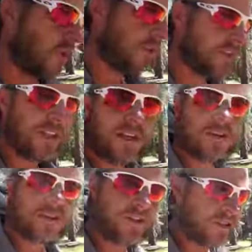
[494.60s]
these land
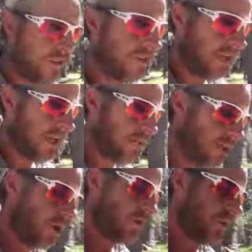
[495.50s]
these these
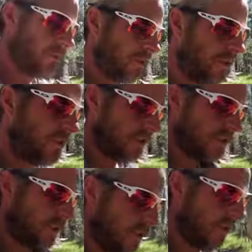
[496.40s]
landmarks on the
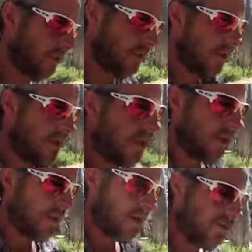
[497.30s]
PCT and
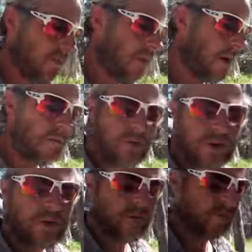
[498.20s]
every mile
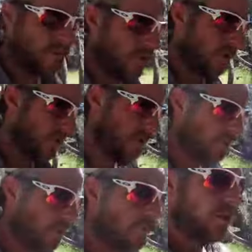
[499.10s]
marker from 100
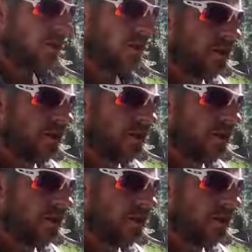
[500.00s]
up to